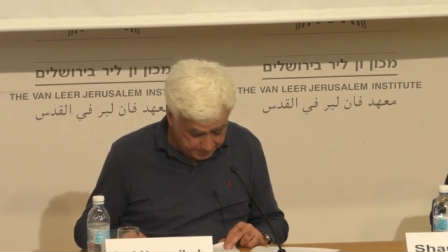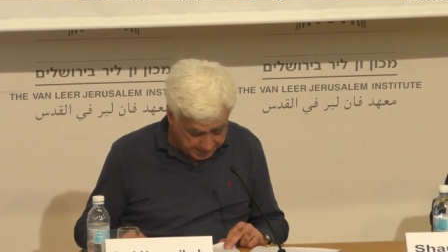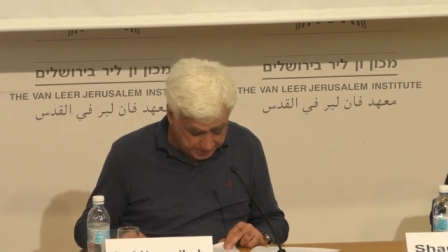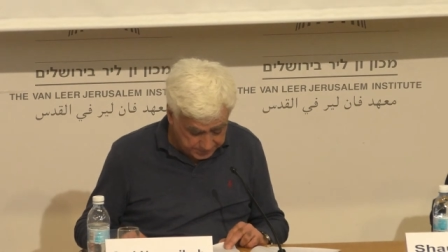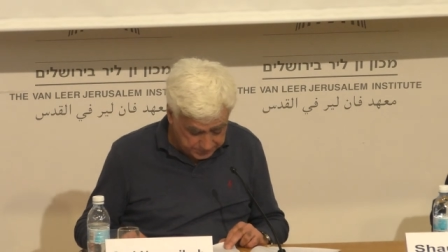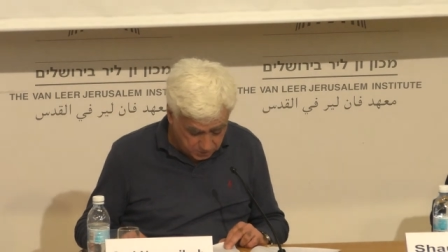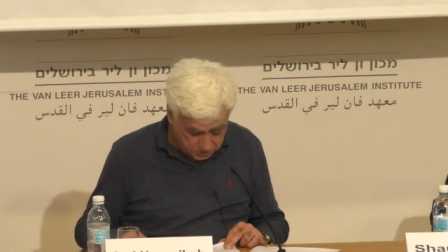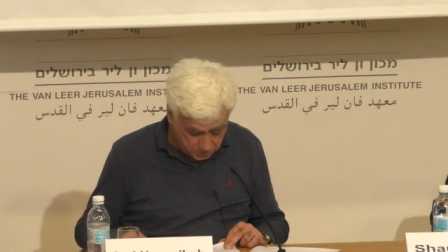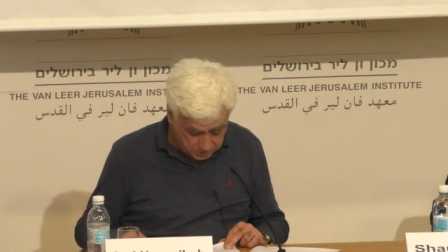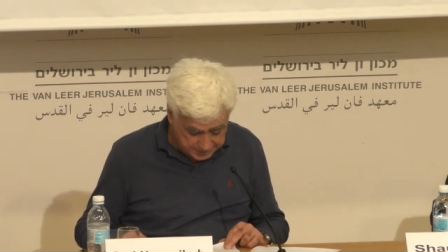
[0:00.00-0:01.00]
at the
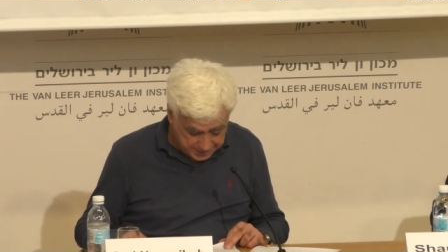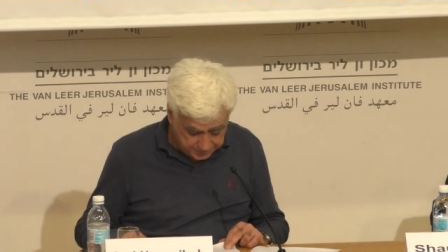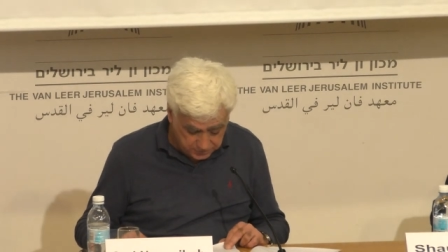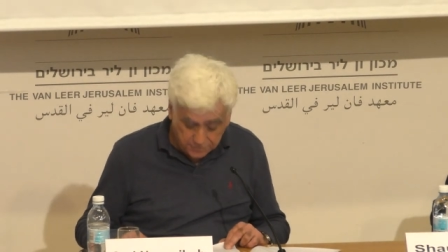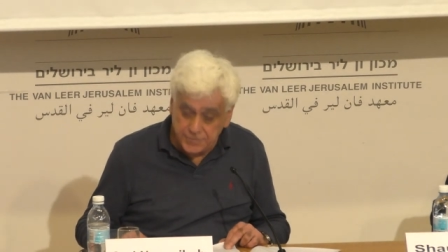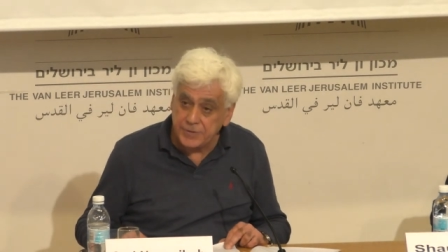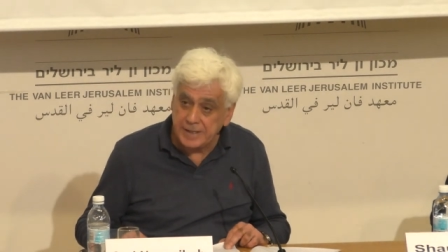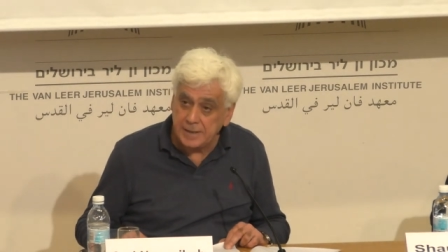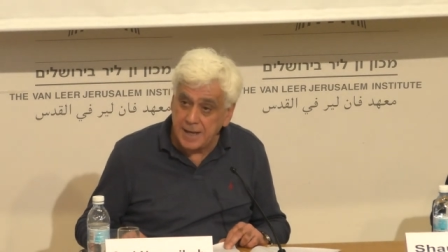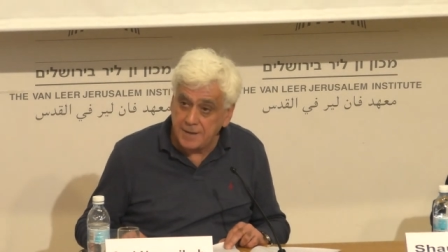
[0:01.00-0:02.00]
so-called level of the
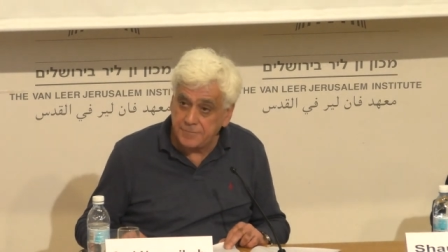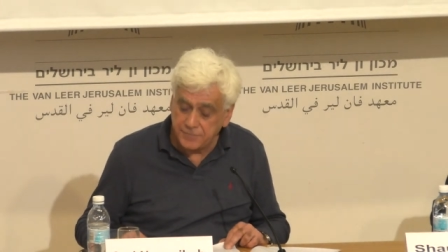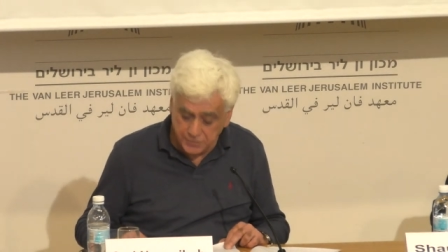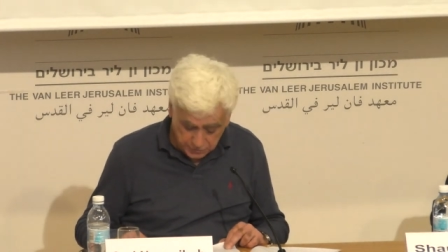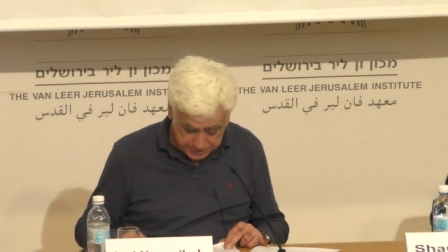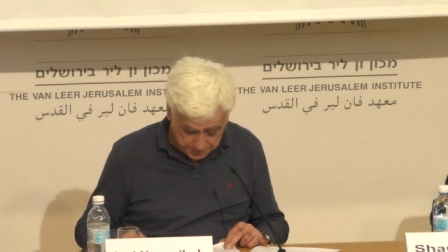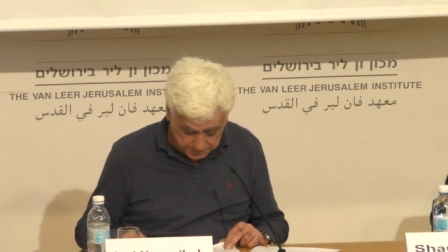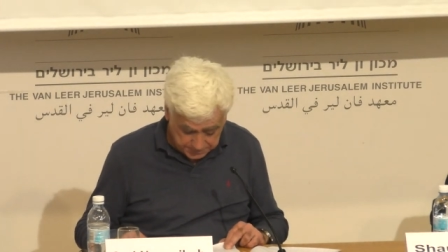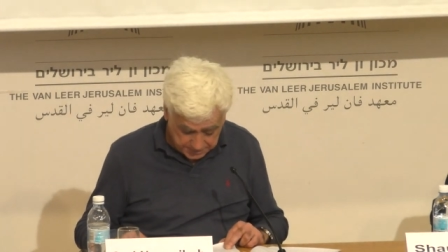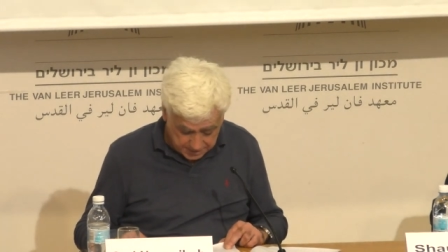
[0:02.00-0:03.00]
real life of
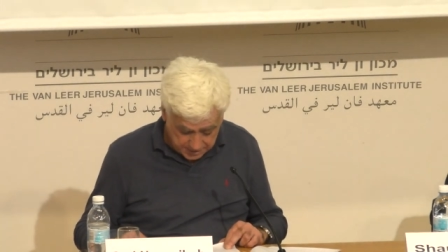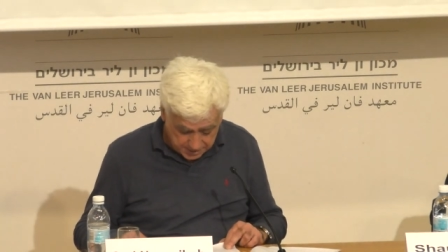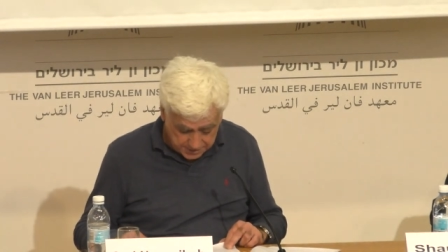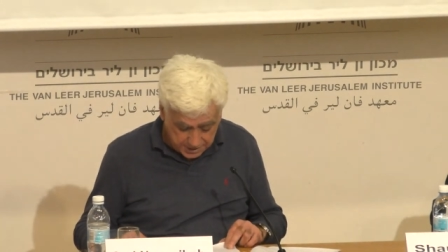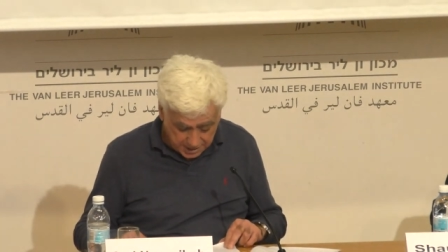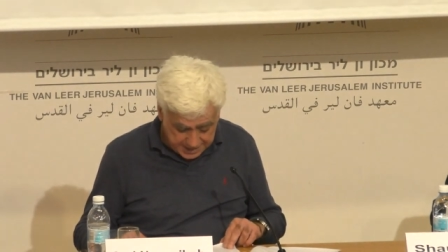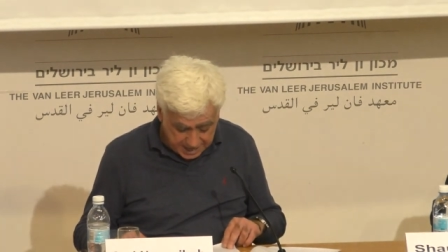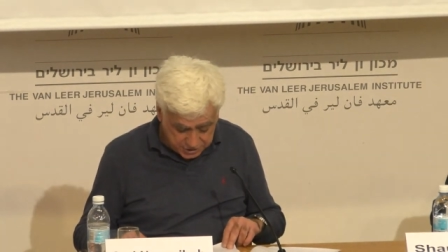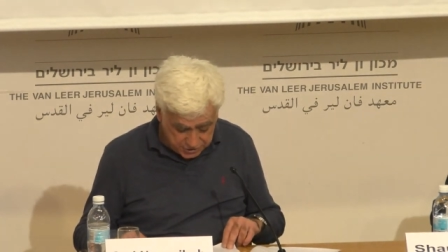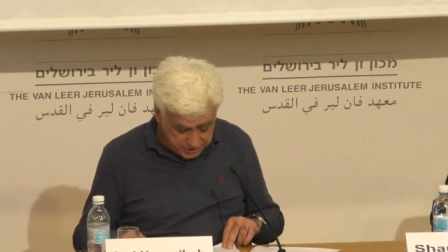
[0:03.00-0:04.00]
grown-ups, there are
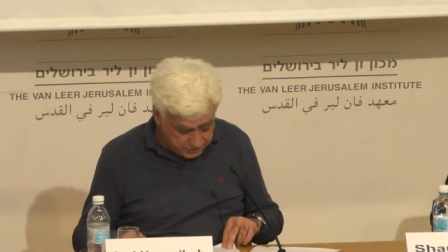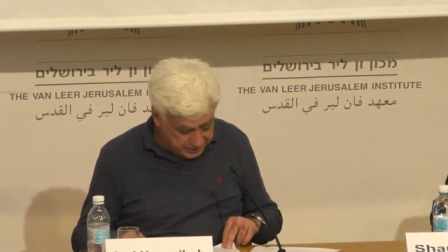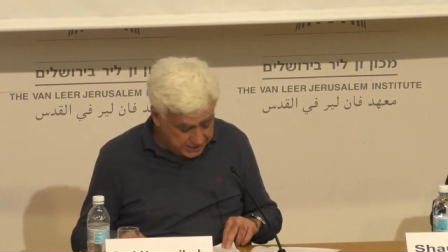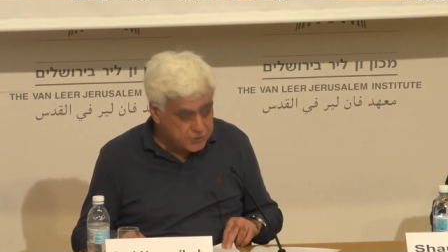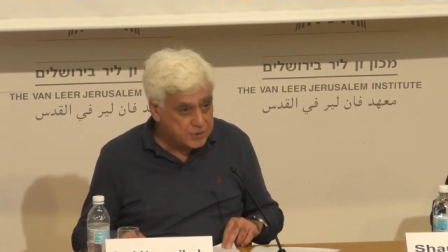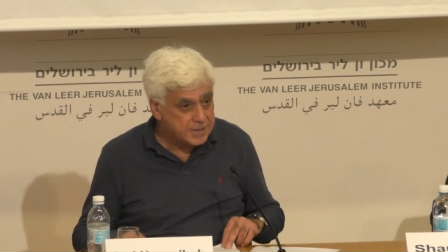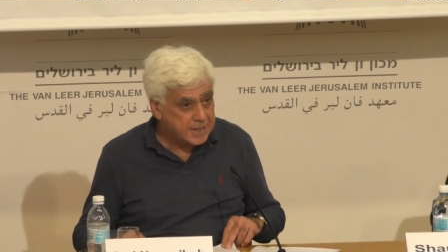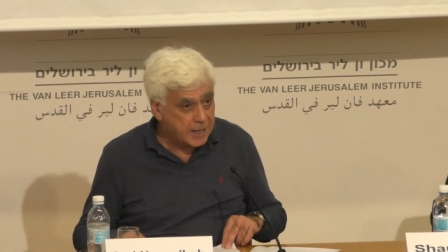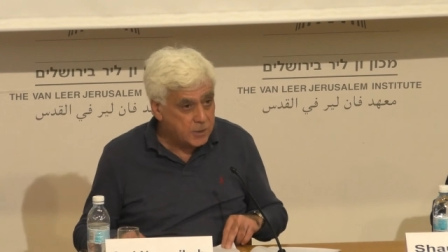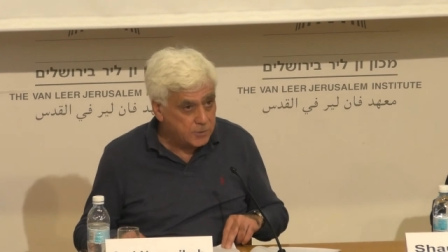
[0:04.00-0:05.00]
national, religious, and